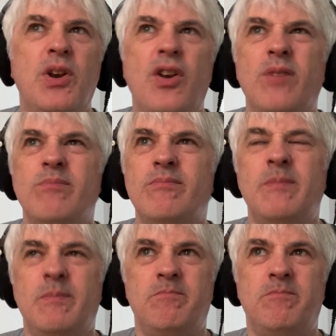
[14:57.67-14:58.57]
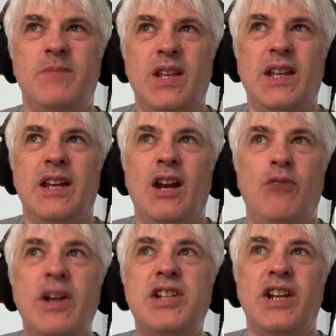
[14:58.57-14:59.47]
they were not
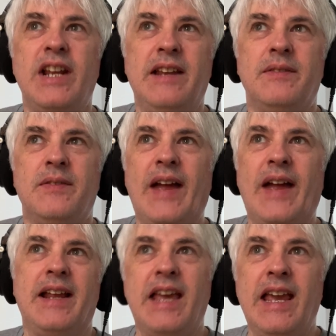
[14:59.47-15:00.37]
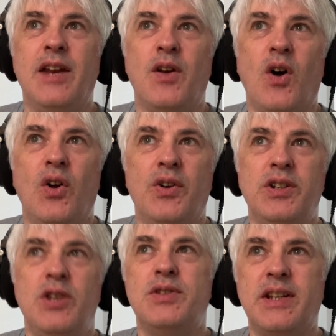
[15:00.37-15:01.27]
originally that keen
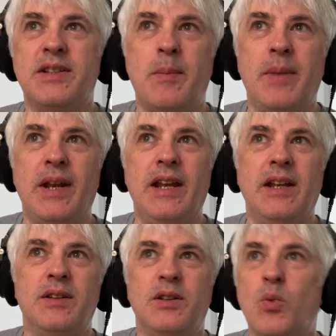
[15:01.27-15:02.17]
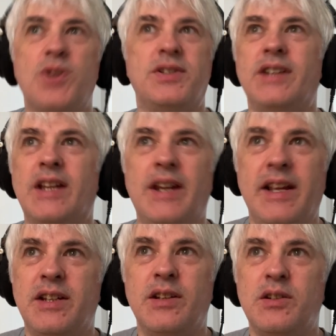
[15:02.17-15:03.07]
on using somebody who wasn't
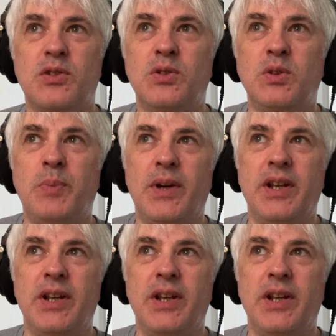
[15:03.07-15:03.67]
connected at all,